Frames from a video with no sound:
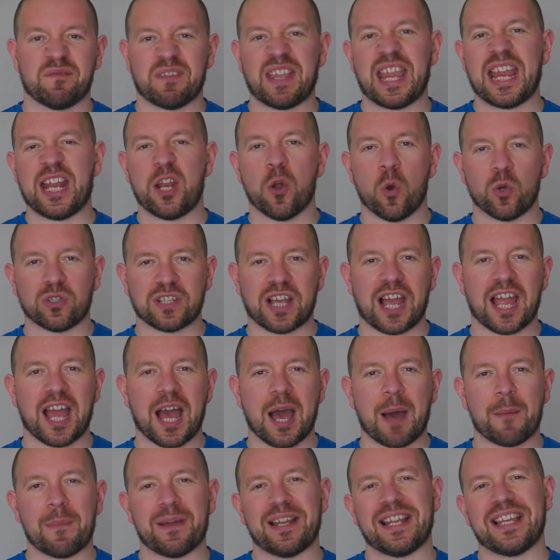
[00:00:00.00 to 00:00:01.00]
He knows I
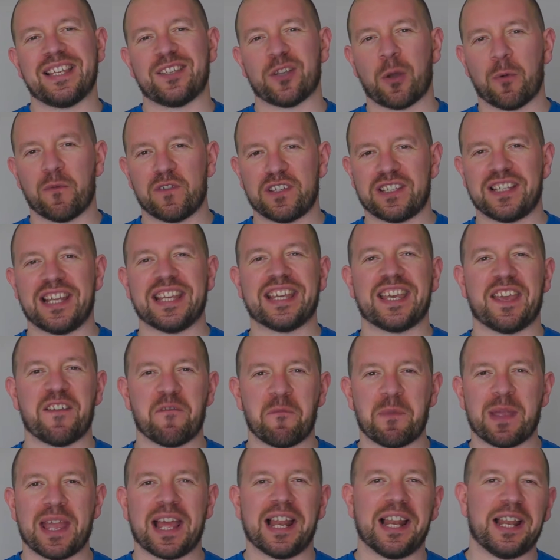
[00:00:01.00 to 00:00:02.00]
am, and he's obviously
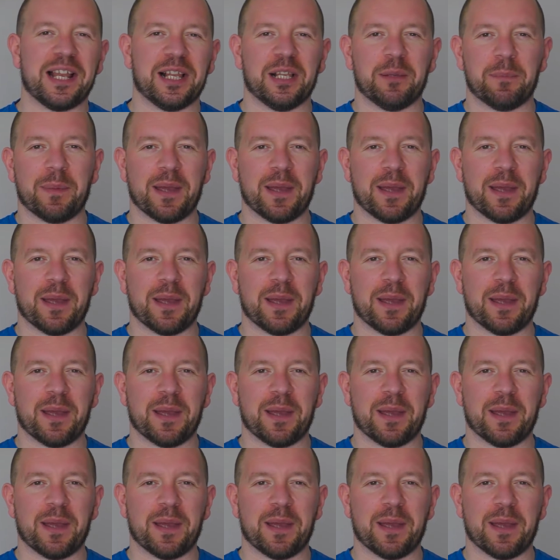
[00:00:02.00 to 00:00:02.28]
given me a little